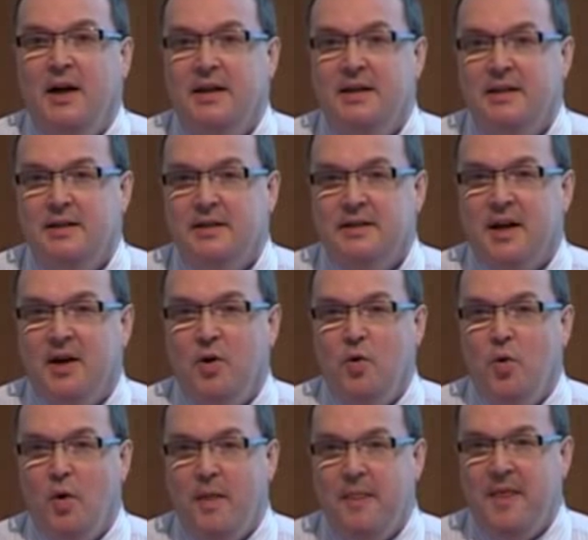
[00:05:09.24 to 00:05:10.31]
And
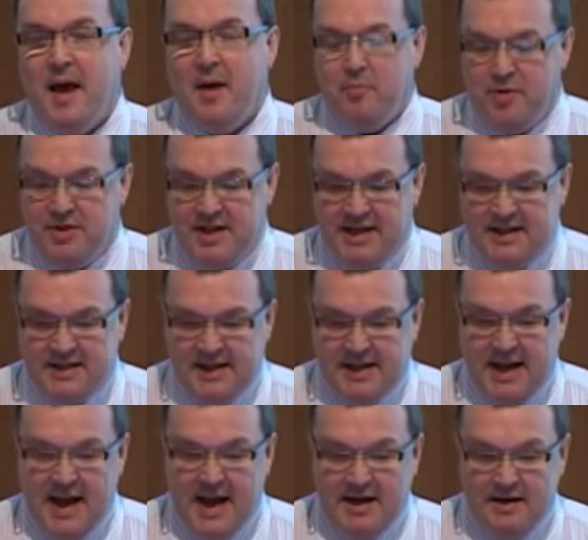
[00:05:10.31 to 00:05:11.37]
so that presents
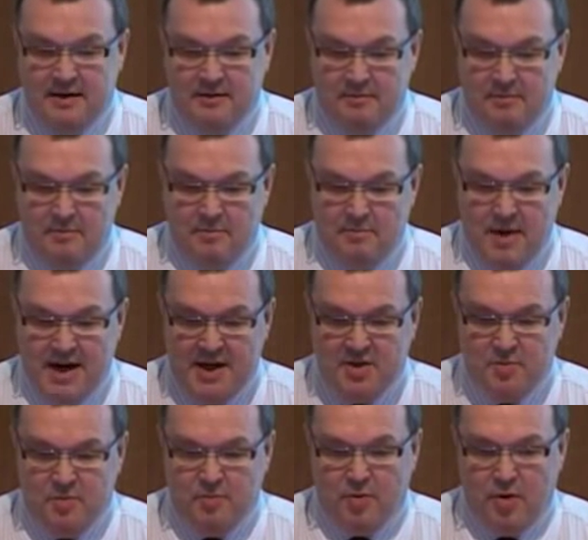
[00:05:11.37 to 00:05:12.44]
again
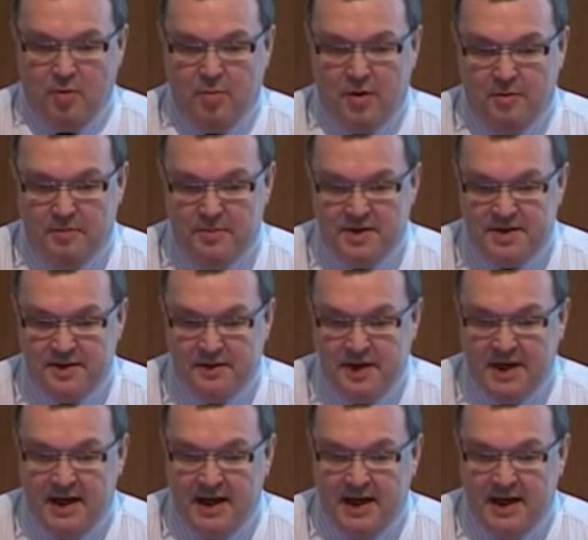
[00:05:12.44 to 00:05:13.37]
management problems.